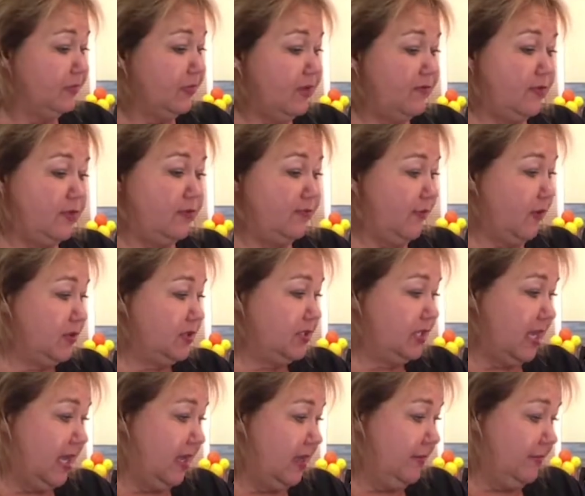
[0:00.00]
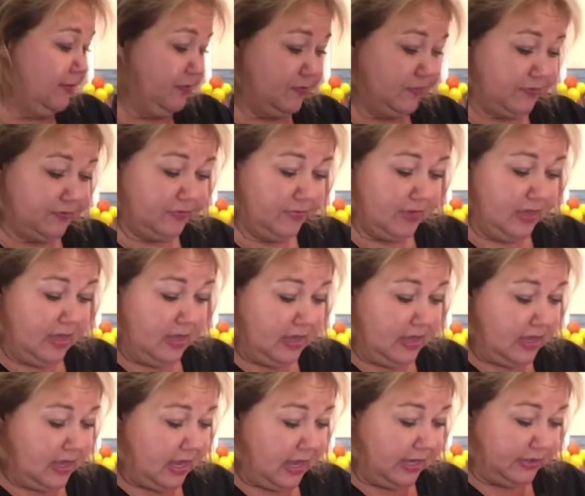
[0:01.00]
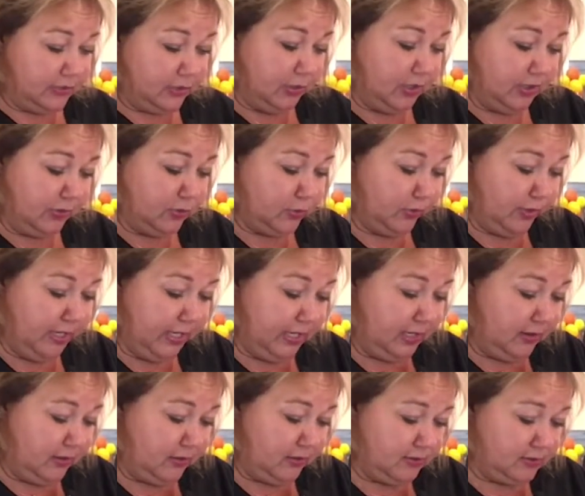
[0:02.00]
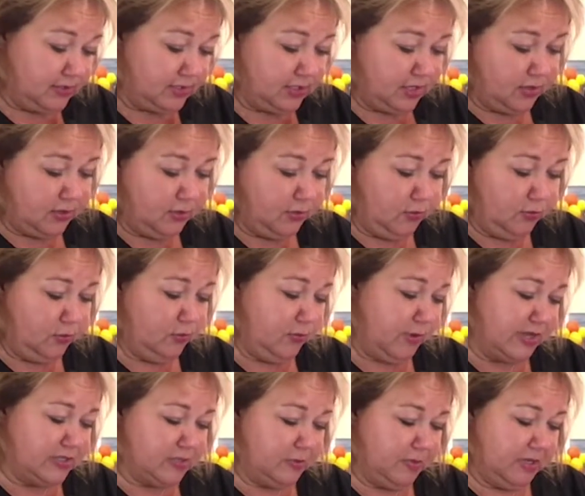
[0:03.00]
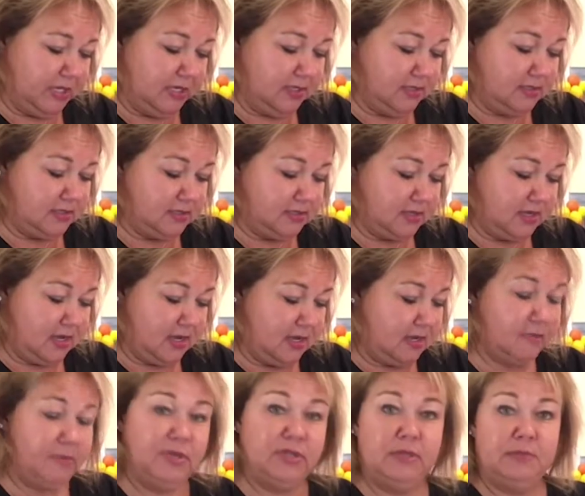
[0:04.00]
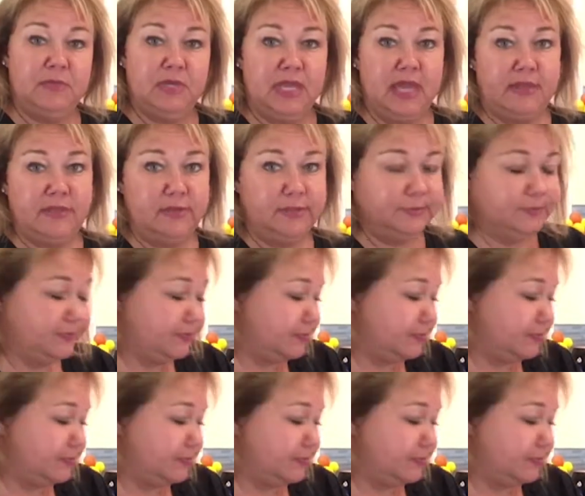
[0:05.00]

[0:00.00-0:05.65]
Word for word: For the first time, I took 3 or so recipes and put them together.